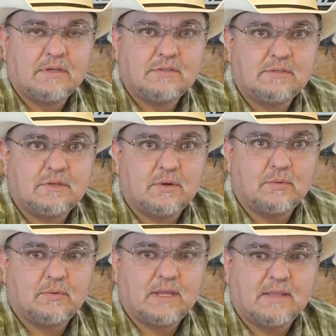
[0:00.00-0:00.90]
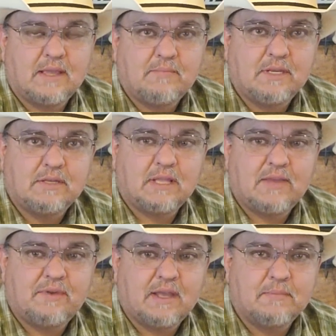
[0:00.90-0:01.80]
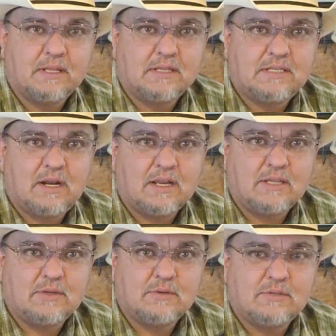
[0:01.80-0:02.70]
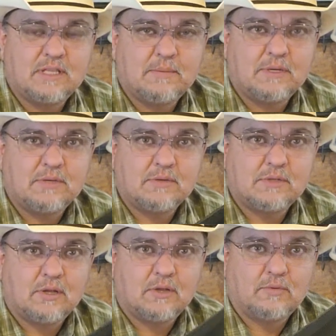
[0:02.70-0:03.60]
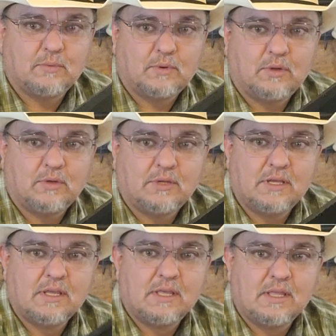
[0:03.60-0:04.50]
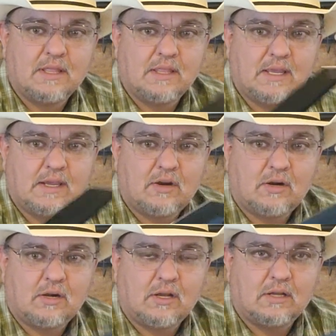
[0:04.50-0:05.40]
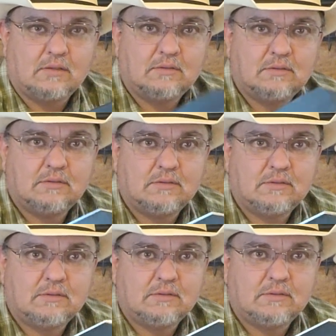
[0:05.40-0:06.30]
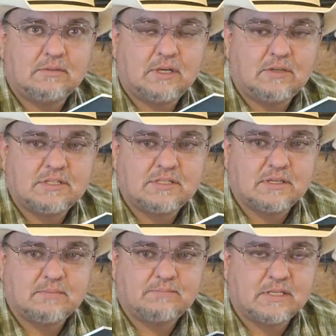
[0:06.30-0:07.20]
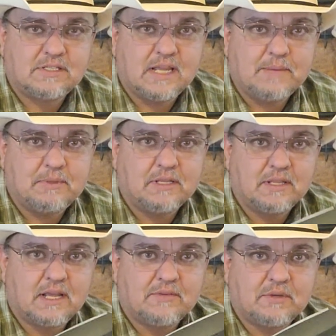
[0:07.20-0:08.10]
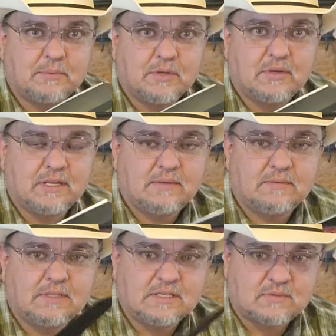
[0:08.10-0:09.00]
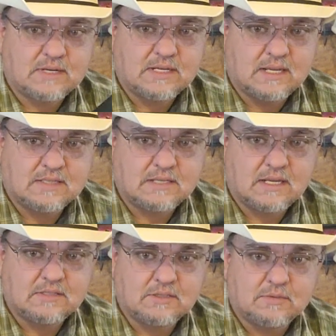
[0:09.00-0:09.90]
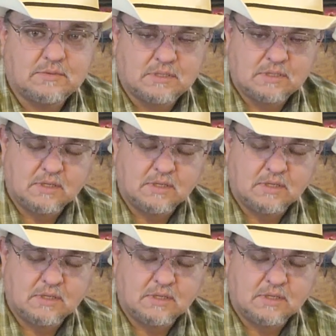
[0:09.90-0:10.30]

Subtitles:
So they've had military use. They've been used all over the world. They're just a staple in the knife community. These Recon Tantos,